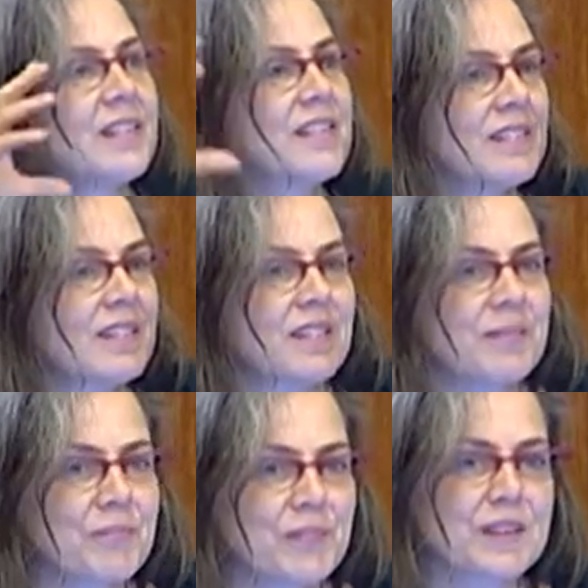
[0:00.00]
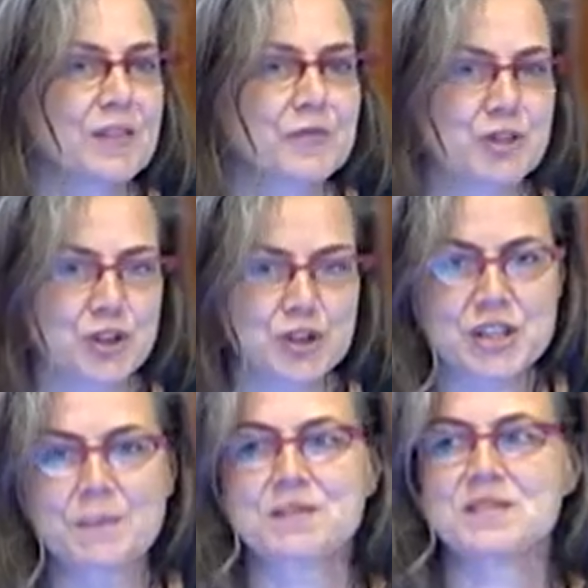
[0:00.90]
the different
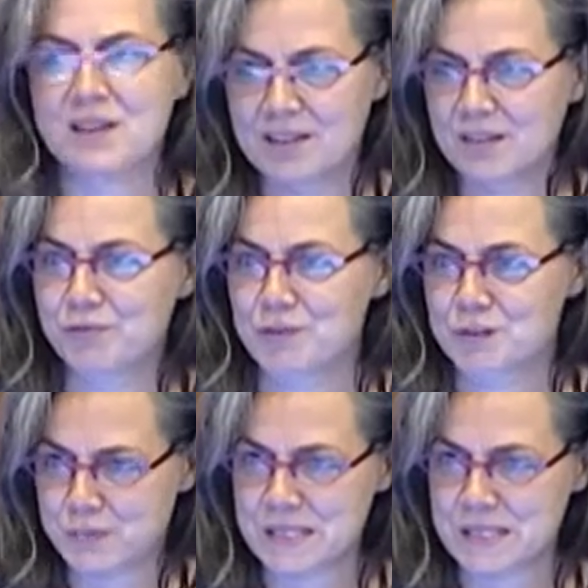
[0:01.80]
concepts and the different